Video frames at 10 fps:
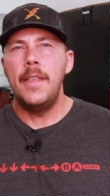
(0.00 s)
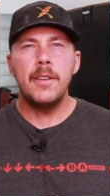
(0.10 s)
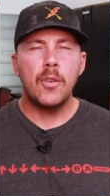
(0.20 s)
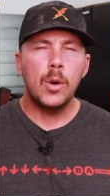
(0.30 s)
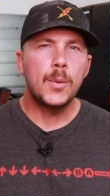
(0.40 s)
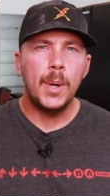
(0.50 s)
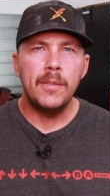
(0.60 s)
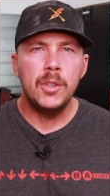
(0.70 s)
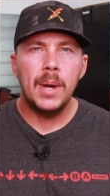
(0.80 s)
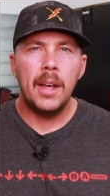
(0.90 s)
And then of course,
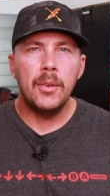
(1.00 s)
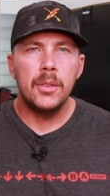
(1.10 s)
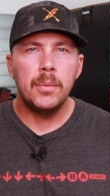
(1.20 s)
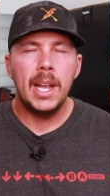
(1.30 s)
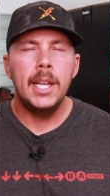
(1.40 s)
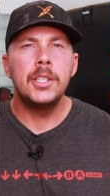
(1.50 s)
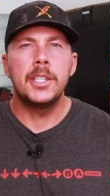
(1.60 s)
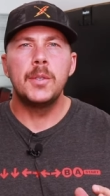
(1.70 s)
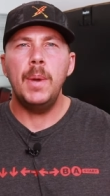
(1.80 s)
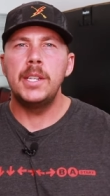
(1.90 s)
whatever you do out there on the range,
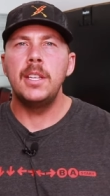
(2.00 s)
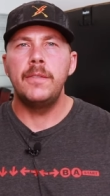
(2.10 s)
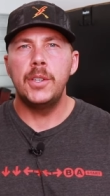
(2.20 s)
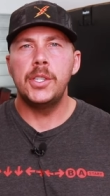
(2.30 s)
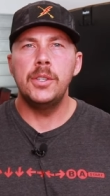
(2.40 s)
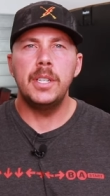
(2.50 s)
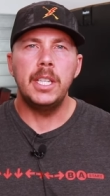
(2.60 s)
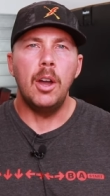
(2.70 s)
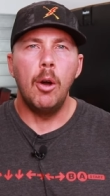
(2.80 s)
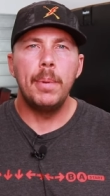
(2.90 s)
especially if you're shooting
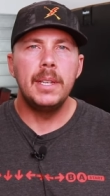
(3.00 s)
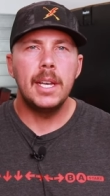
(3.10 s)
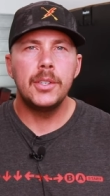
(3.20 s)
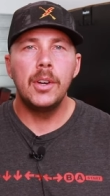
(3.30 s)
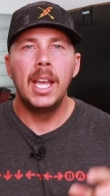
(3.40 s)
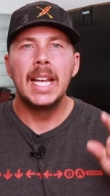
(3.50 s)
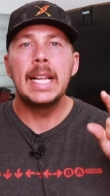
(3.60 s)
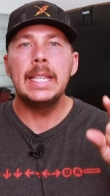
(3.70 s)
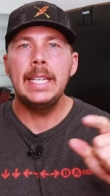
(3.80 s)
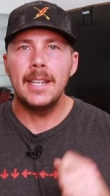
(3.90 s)
in the open desert,
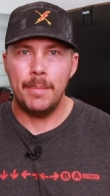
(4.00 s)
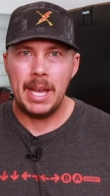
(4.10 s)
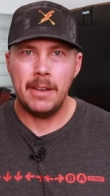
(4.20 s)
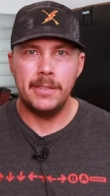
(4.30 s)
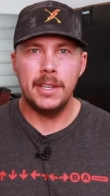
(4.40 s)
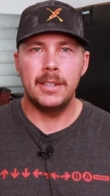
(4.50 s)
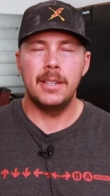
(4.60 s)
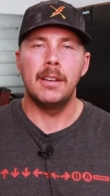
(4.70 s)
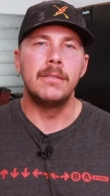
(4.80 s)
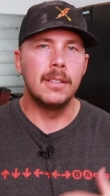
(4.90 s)
clean up after
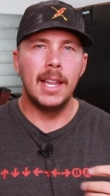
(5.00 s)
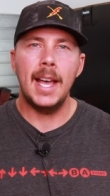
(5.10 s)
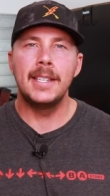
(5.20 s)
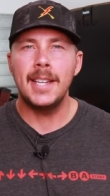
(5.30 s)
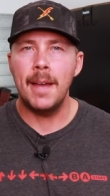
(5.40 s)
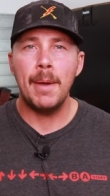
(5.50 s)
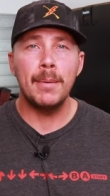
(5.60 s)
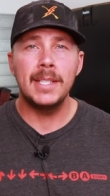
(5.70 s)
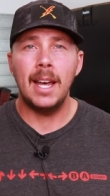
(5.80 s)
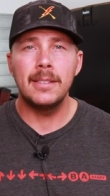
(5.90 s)
yourself. The last time I
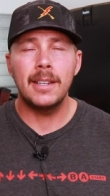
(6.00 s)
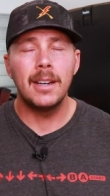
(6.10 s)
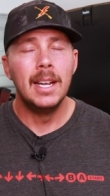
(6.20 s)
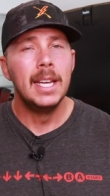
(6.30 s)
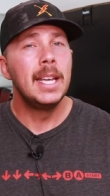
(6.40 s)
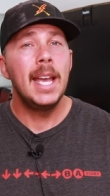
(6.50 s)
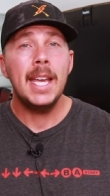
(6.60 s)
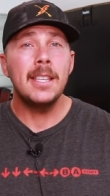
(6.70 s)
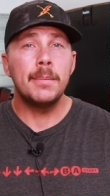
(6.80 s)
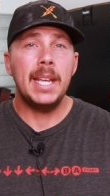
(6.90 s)
was out there,
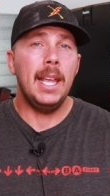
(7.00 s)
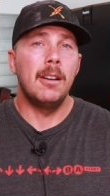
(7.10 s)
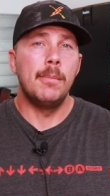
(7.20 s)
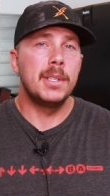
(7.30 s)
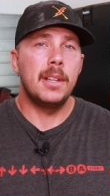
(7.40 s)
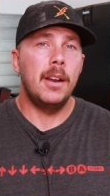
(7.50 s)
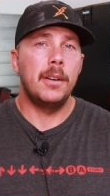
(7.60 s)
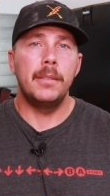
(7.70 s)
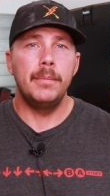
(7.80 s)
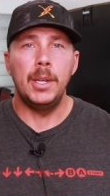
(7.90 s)
I ended up taking almost
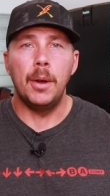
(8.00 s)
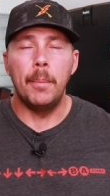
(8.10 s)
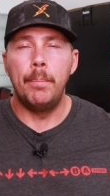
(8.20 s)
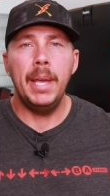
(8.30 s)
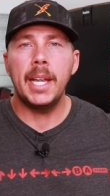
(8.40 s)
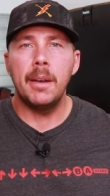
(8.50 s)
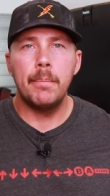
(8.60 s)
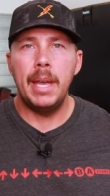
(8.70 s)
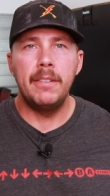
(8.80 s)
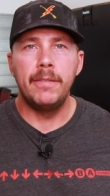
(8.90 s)
another, you know, a
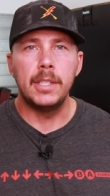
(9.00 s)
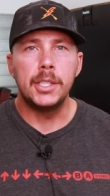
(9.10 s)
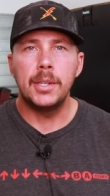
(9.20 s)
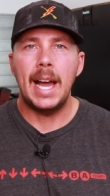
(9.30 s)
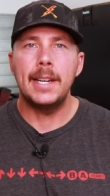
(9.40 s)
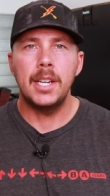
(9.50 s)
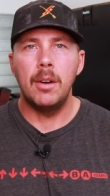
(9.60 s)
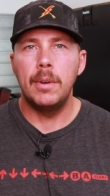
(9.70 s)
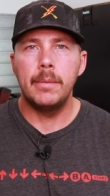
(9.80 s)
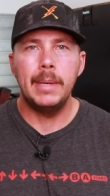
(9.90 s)
pickup bed full of trash
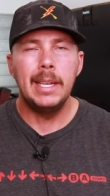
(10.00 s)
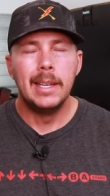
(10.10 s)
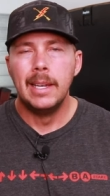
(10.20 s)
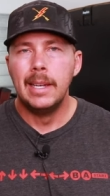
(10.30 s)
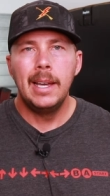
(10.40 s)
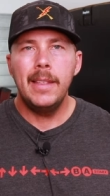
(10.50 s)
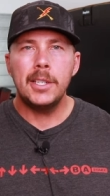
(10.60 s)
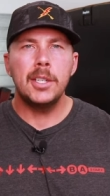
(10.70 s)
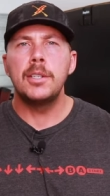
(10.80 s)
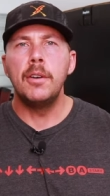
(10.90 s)
out with me. And
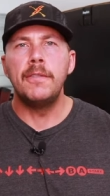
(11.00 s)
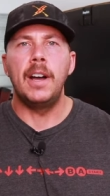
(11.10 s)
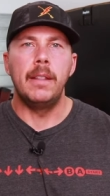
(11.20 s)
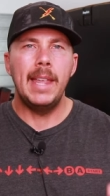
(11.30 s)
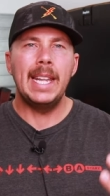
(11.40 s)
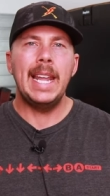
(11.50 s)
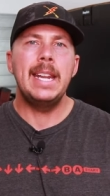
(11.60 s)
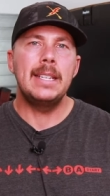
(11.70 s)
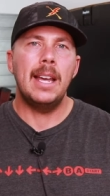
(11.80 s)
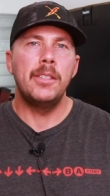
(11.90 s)
that's just no fun. That
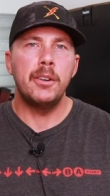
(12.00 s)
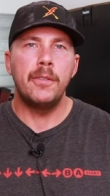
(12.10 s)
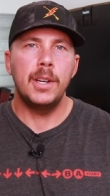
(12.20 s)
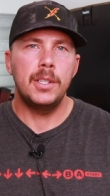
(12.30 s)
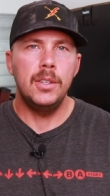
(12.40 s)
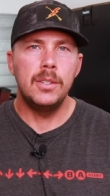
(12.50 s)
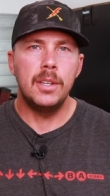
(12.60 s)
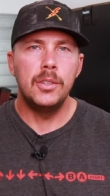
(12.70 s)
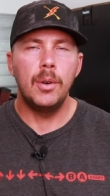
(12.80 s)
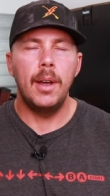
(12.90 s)
land is out there for us to use
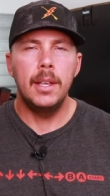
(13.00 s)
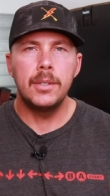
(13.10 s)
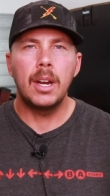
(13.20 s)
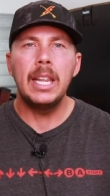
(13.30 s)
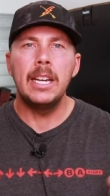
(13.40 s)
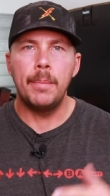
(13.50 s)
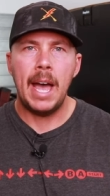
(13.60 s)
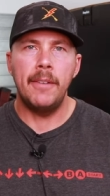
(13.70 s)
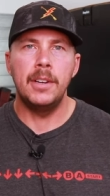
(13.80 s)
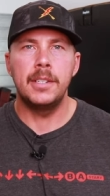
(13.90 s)
and enjoy, so clean up
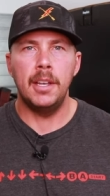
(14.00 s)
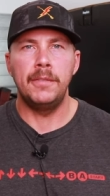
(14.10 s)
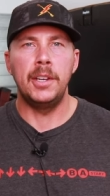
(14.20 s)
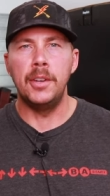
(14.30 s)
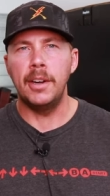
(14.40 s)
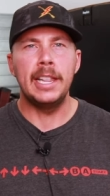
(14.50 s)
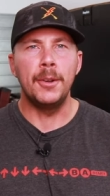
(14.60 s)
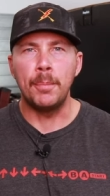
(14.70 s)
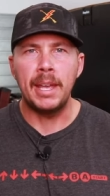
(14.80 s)
after yourself, you dirty little